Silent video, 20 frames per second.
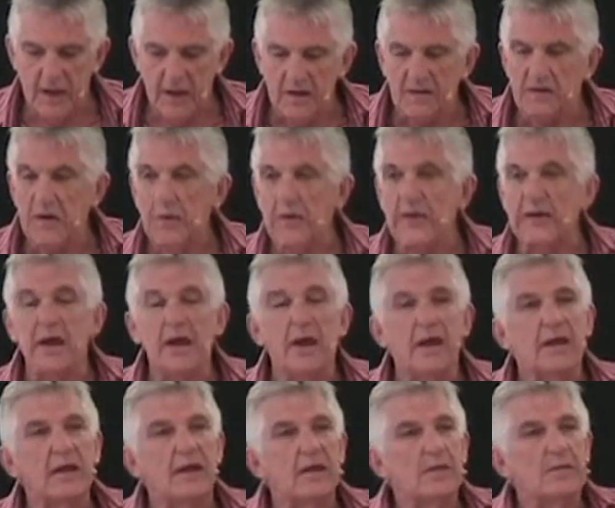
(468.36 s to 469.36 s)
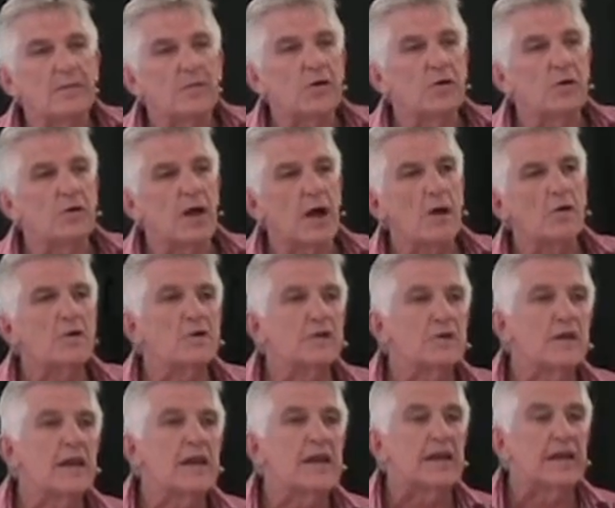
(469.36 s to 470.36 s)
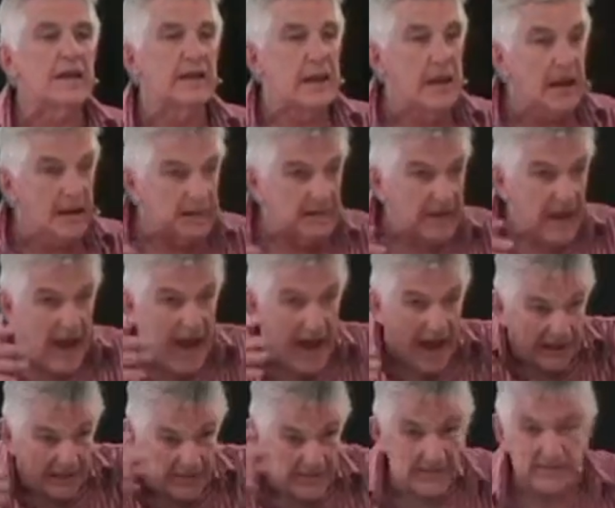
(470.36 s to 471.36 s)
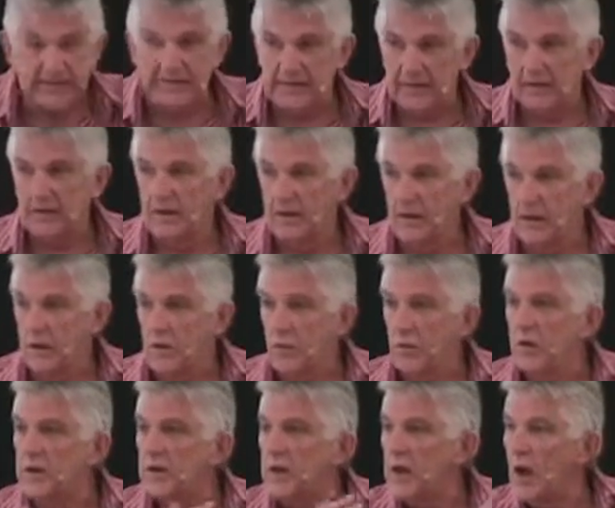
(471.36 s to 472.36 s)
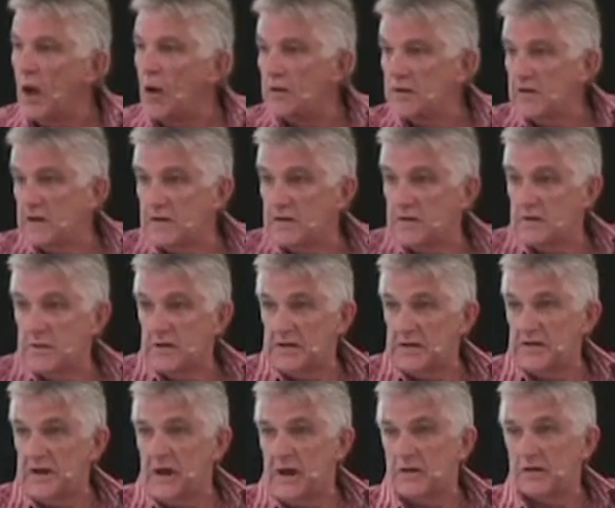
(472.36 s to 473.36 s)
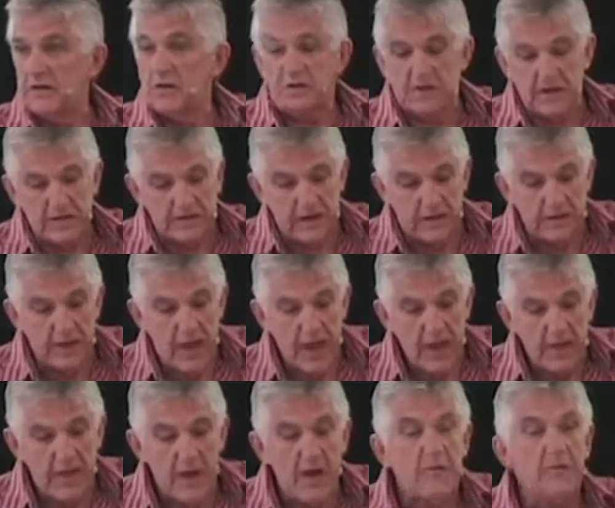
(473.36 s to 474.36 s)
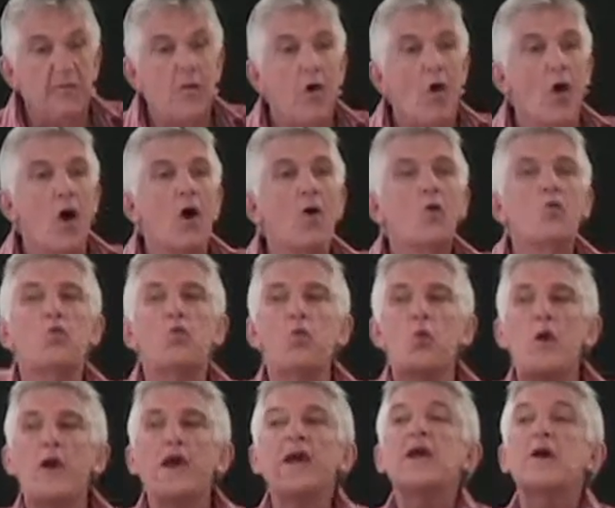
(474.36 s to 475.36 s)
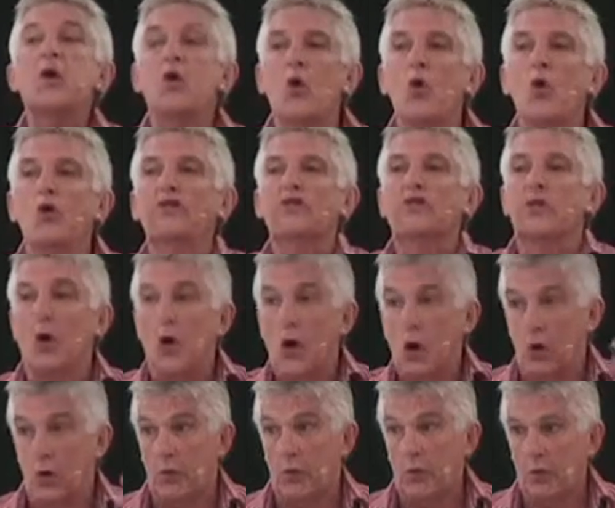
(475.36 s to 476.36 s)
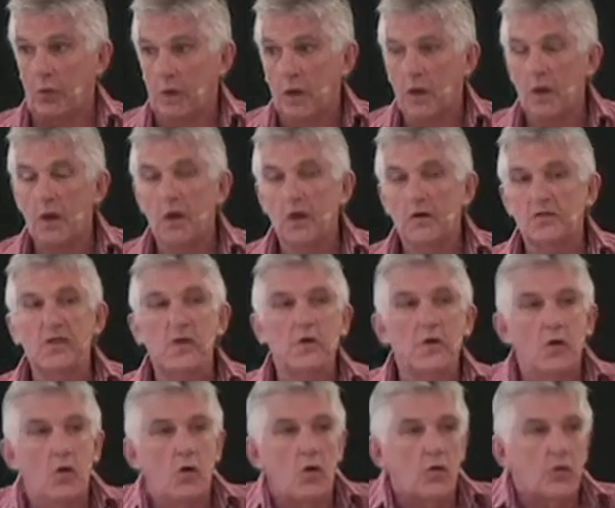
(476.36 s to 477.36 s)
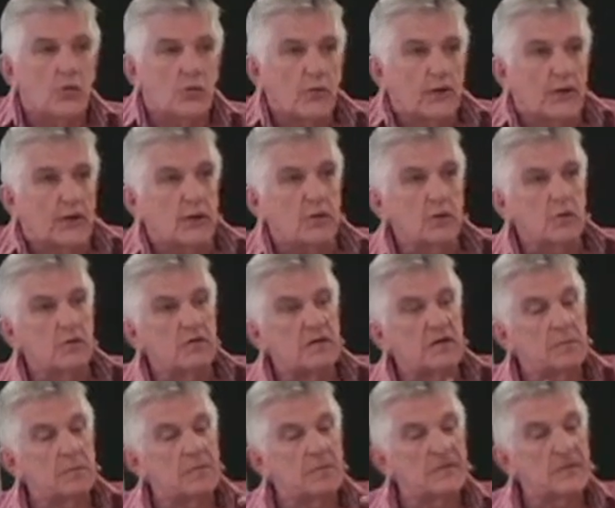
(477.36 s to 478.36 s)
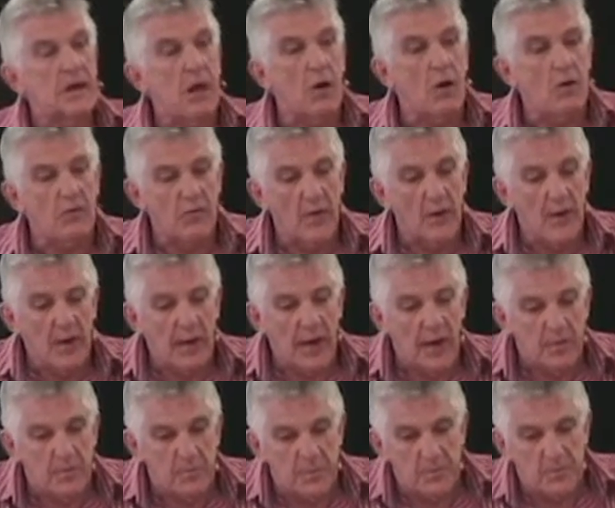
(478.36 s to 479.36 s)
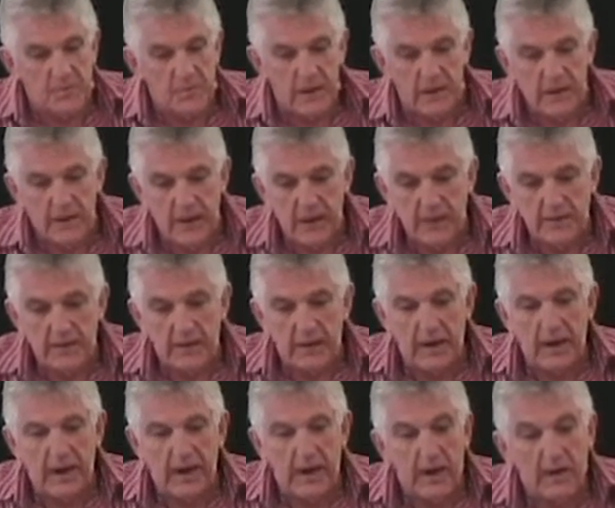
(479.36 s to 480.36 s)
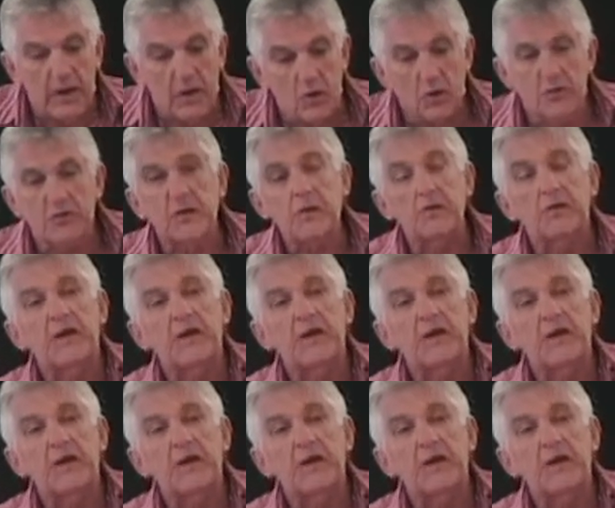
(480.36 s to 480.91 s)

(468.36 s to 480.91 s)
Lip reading: So you'll notice that he connects us with the Old Testament saints, because he says, therefore, we also. So the author includes himself, and he also